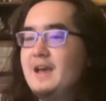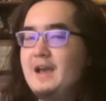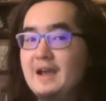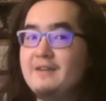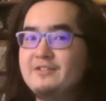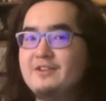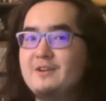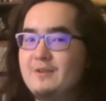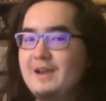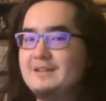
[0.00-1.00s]
after I
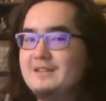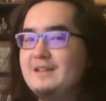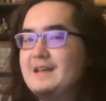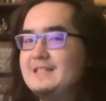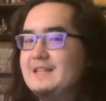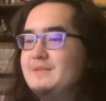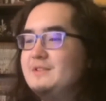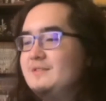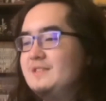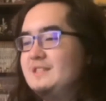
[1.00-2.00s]
react to that last
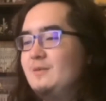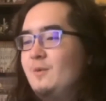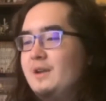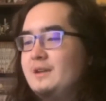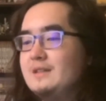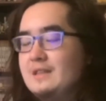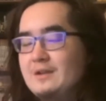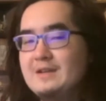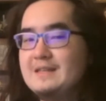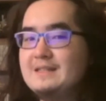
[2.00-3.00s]
episode of Season 1,
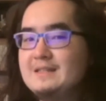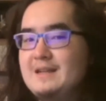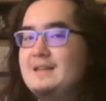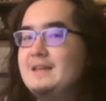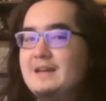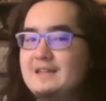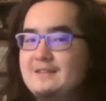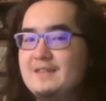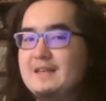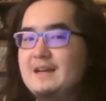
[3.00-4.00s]
there isn't any kind
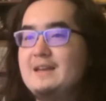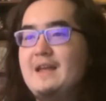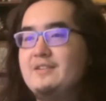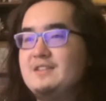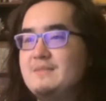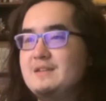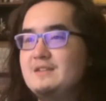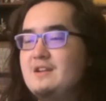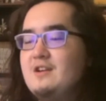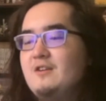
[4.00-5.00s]
of like
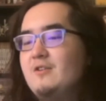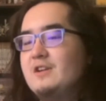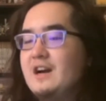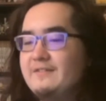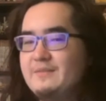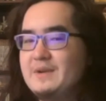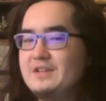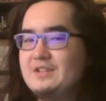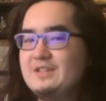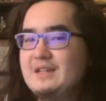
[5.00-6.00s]
announcement or
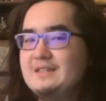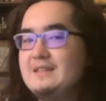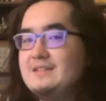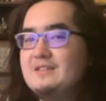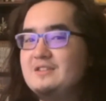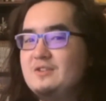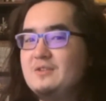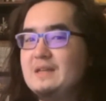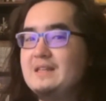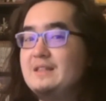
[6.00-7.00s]
confirmation that Season
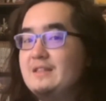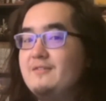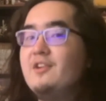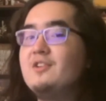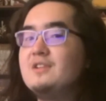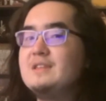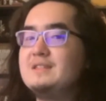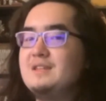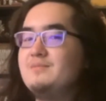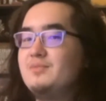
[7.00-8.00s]
2 is at the very
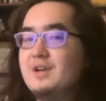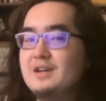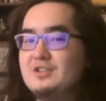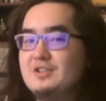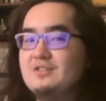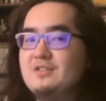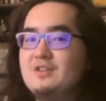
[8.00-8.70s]
least in production,